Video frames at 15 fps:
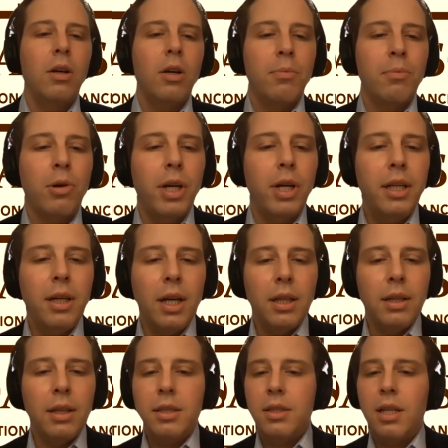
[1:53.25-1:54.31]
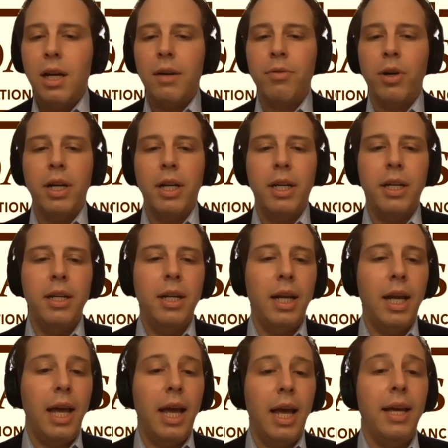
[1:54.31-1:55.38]
Bernie, let's dive right in
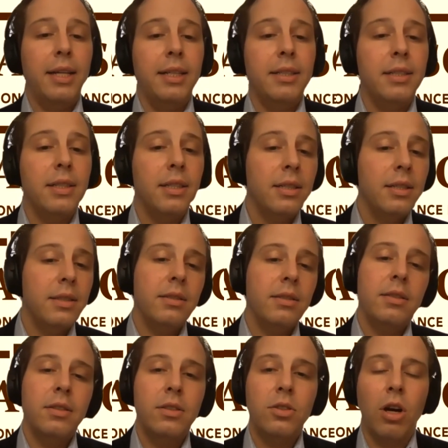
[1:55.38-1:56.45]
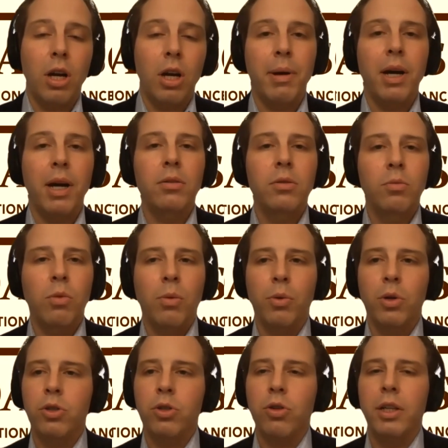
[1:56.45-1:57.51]
and talk about what
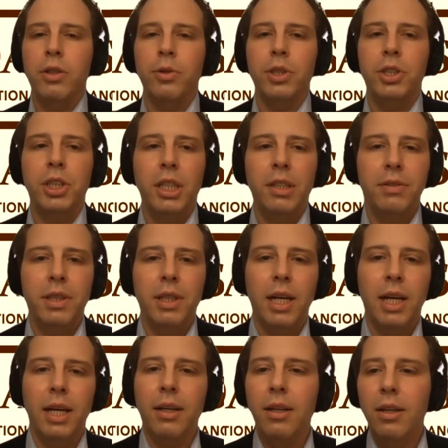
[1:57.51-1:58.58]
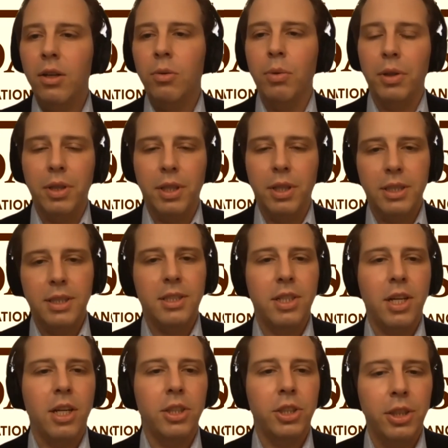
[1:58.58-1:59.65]
we're trying to achieve today with this
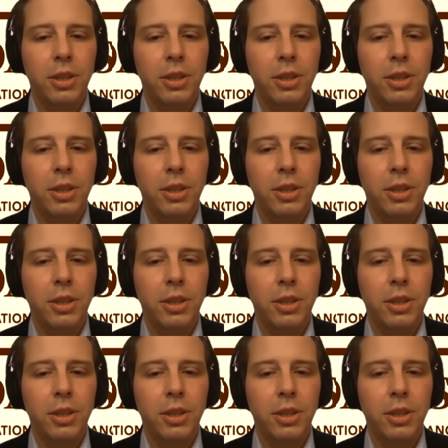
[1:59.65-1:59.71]
discussion.